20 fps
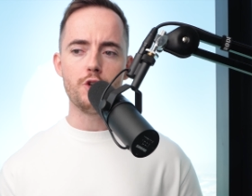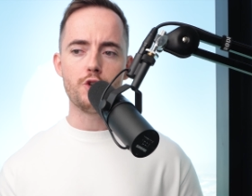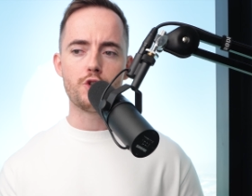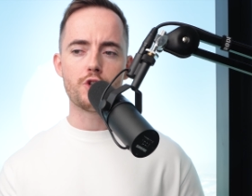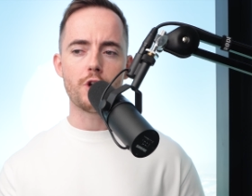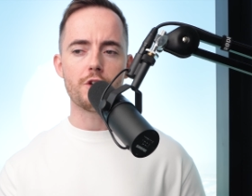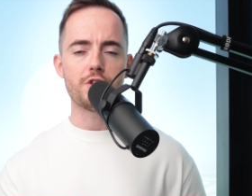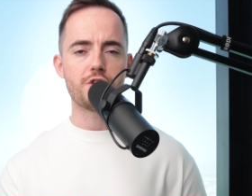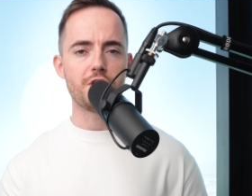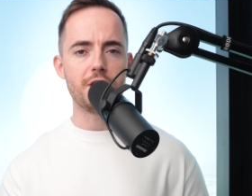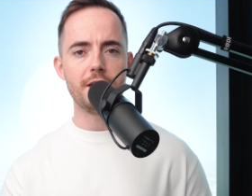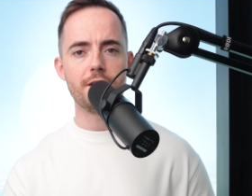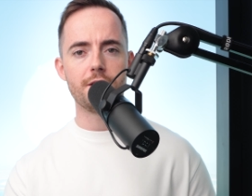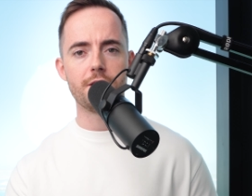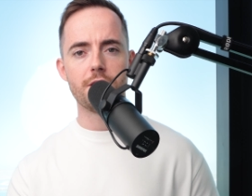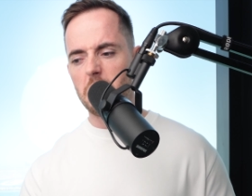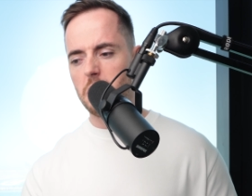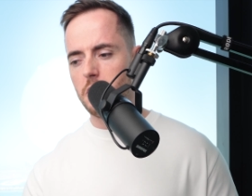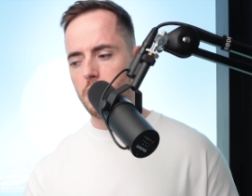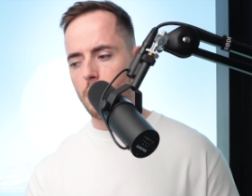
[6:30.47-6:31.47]
You start
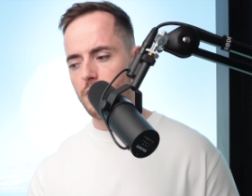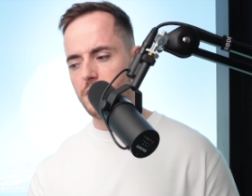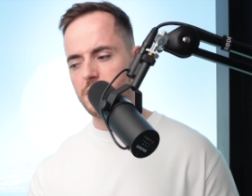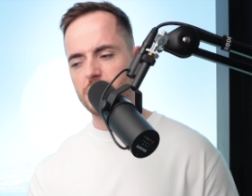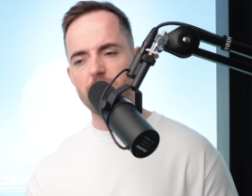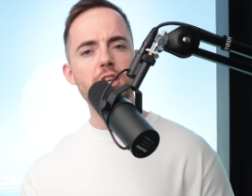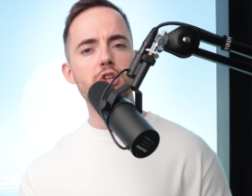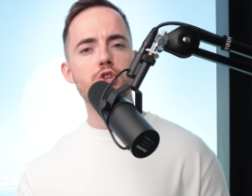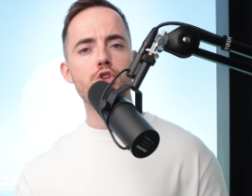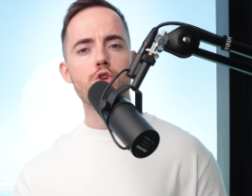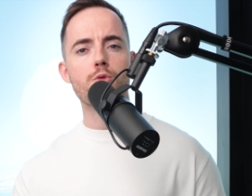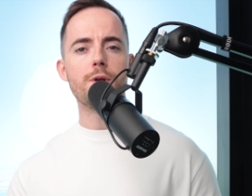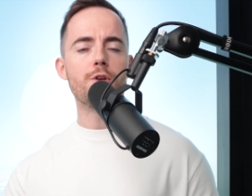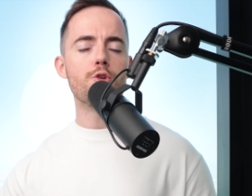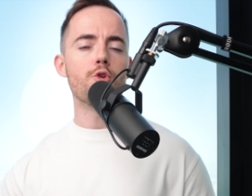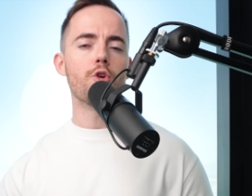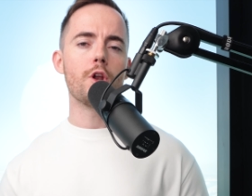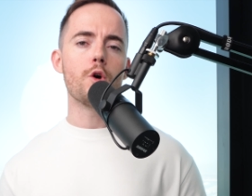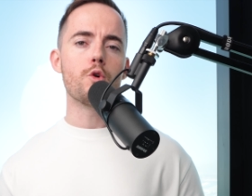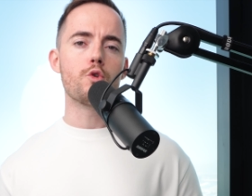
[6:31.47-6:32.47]
seeing, you know, there's an issue in
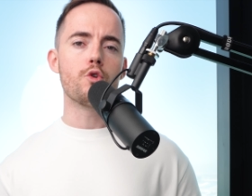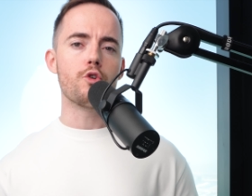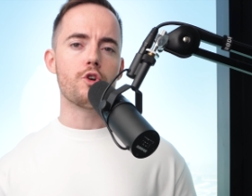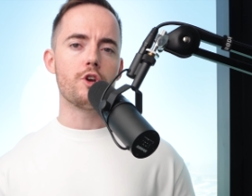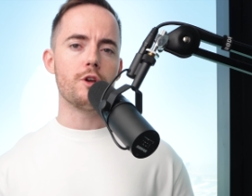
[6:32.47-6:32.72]
your local